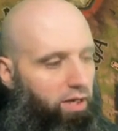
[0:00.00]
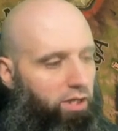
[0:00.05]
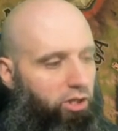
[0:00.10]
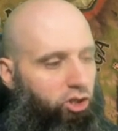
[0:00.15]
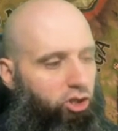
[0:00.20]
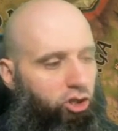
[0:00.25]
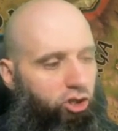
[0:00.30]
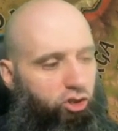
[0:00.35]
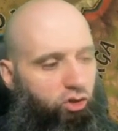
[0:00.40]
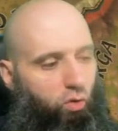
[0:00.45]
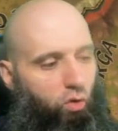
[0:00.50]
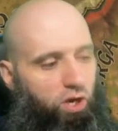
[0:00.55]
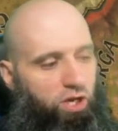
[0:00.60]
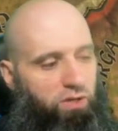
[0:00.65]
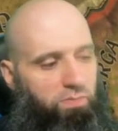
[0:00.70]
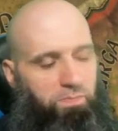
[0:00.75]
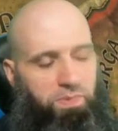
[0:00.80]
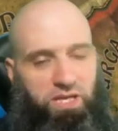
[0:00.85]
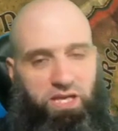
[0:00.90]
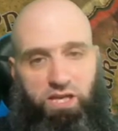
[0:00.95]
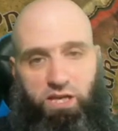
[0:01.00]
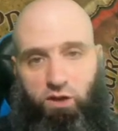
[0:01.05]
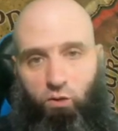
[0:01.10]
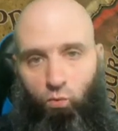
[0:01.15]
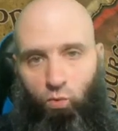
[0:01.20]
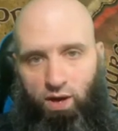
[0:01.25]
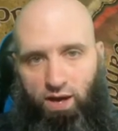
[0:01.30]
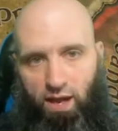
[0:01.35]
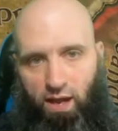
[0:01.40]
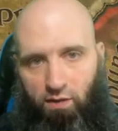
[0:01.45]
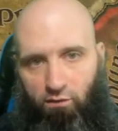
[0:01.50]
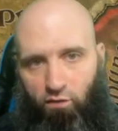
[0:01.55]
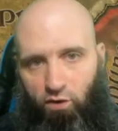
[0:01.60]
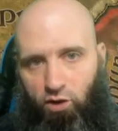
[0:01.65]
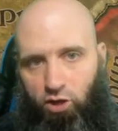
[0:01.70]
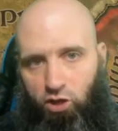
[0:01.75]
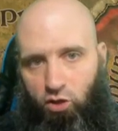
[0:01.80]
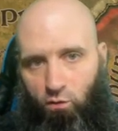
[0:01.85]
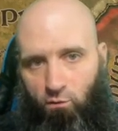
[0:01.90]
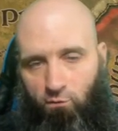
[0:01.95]
It's just going to be whatever
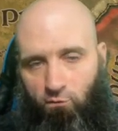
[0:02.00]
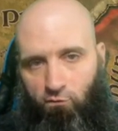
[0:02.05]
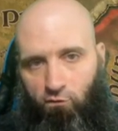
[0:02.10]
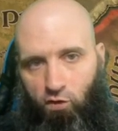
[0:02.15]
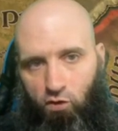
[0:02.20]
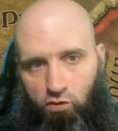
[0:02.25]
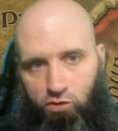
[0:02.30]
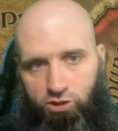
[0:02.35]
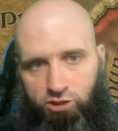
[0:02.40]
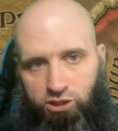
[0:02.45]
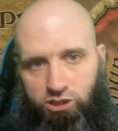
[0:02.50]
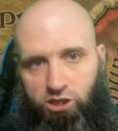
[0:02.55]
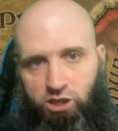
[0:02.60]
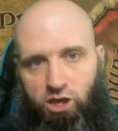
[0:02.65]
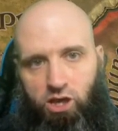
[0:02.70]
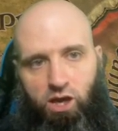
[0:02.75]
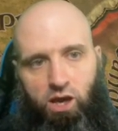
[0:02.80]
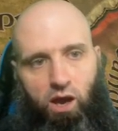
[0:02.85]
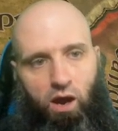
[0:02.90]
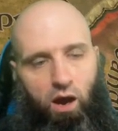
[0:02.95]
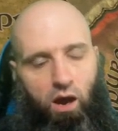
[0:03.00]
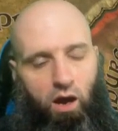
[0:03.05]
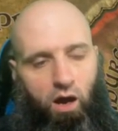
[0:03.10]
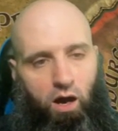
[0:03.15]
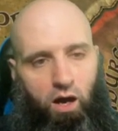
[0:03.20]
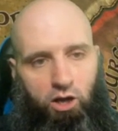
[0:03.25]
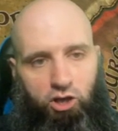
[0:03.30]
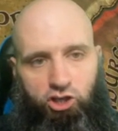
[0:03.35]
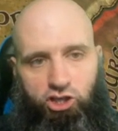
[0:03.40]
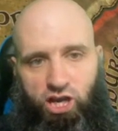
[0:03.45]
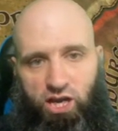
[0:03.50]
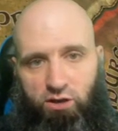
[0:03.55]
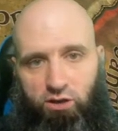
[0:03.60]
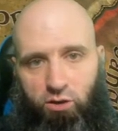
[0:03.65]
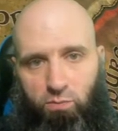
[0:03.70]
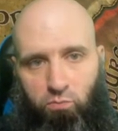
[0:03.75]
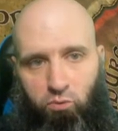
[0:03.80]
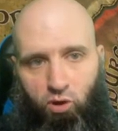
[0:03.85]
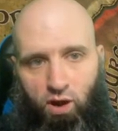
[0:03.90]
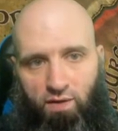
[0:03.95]
your first uh,
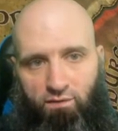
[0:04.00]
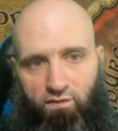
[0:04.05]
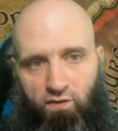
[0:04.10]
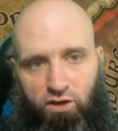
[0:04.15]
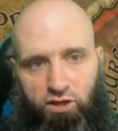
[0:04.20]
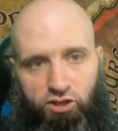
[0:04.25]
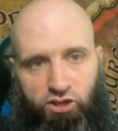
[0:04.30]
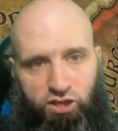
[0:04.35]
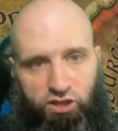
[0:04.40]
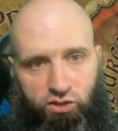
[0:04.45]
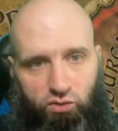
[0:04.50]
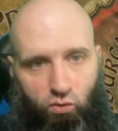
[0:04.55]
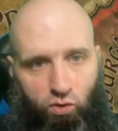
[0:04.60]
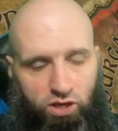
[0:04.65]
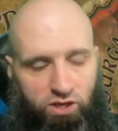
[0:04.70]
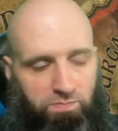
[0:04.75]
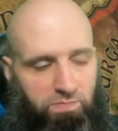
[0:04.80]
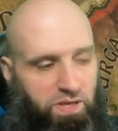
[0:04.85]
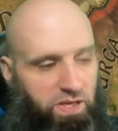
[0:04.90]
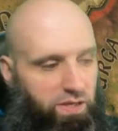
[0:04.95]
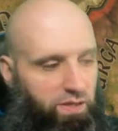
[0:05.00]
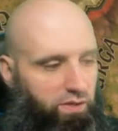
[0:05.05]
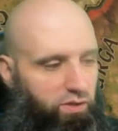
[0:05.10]
gender preference is going to be.